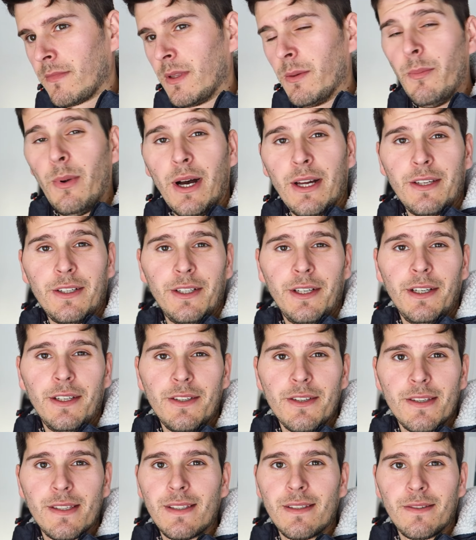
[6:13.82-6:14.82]
the battery
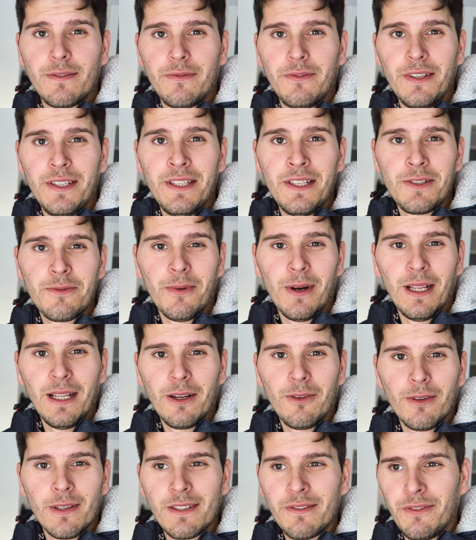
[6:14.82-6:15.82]
just finished while
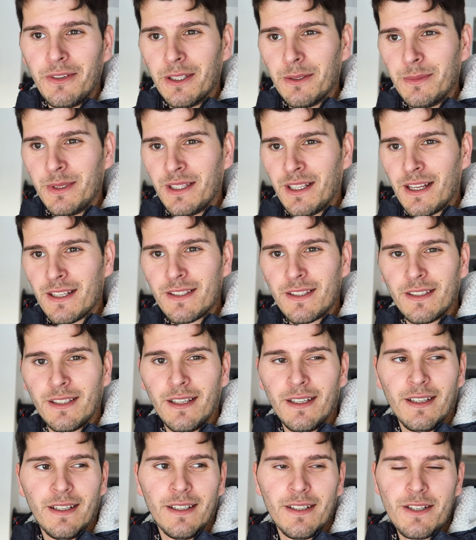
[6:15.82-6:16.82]
I was filming that
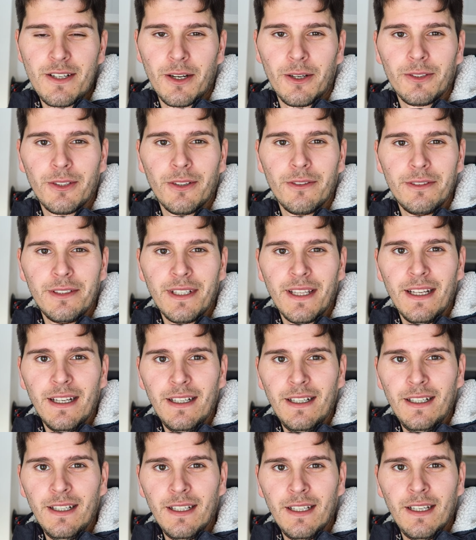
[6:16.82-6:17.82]
uh, shot over
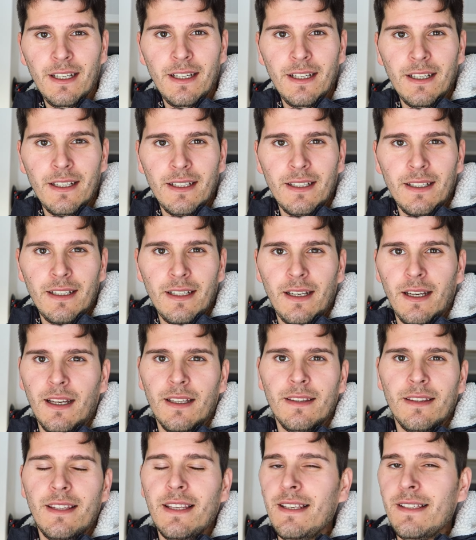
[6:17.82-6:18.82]
there
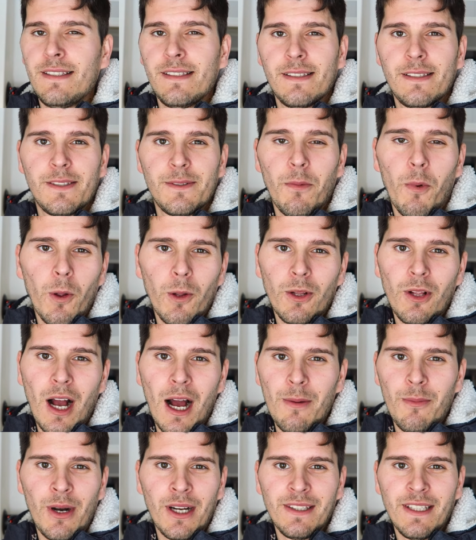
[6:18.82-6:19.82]
and this small
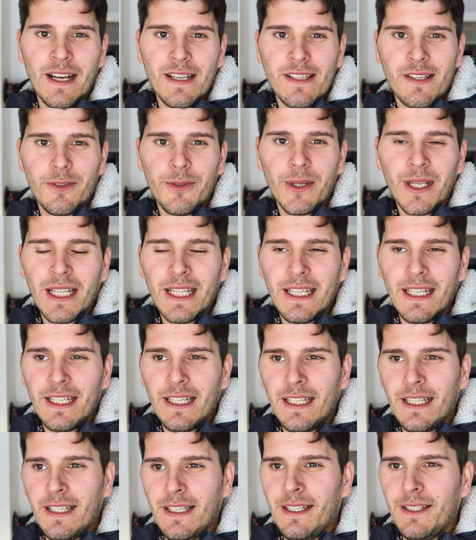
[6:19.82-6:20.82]
camera doesn't
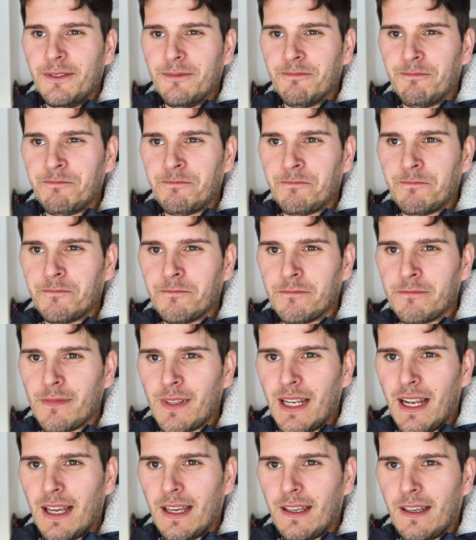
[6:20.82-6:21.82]
really
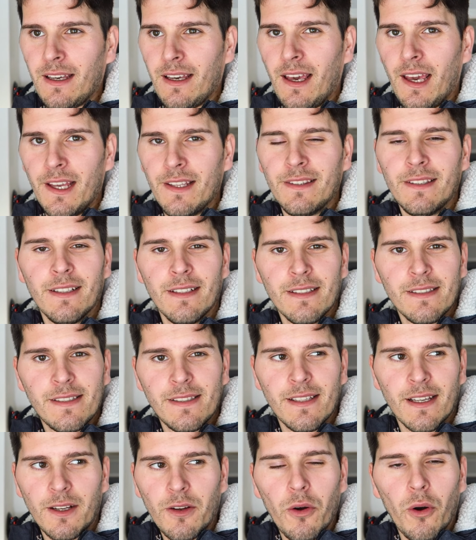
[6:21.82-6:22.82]
like
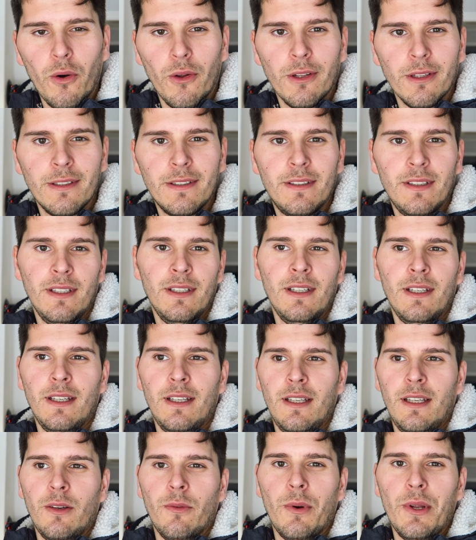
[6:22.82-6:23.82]
handles the cold
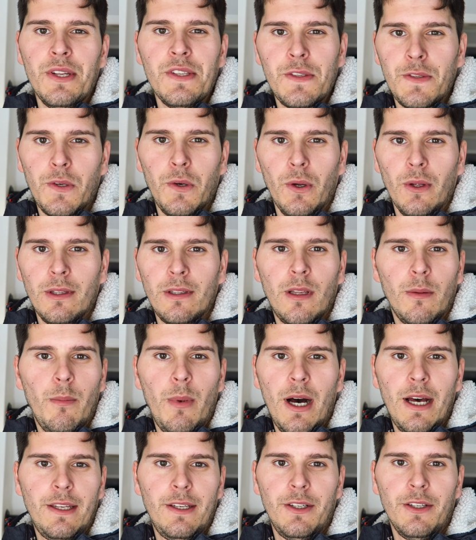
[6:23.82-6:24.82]
when it's cold the
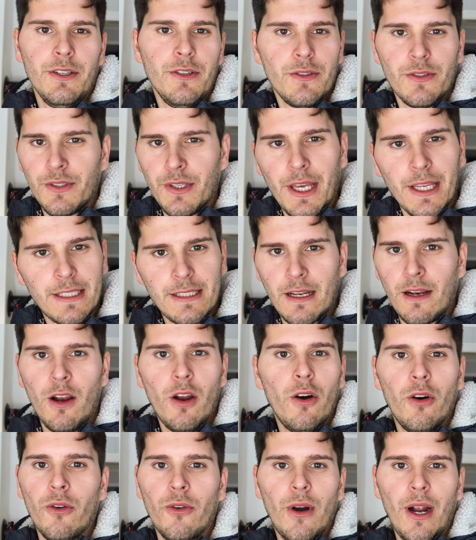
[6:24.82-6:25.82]
battery just gets
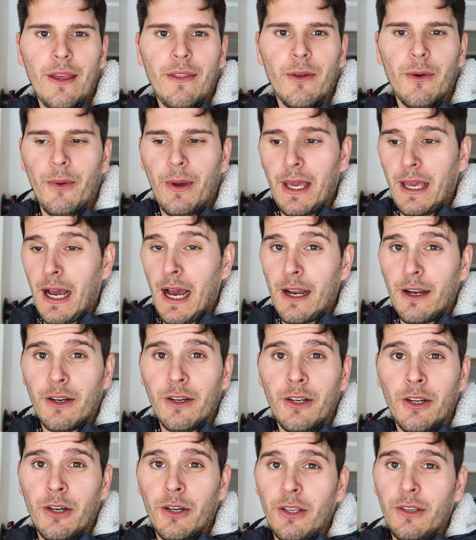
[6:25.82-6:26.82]
low right away I
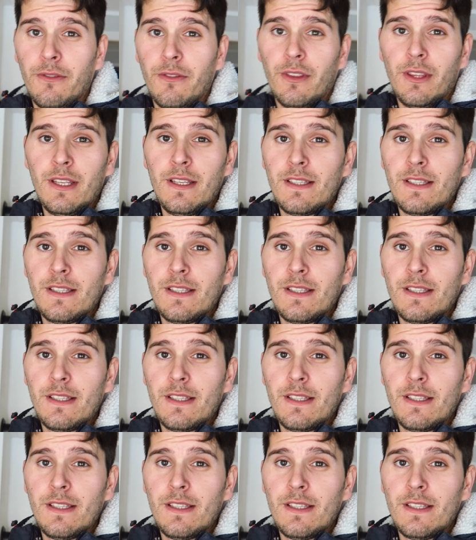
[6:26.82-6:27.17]
don't know if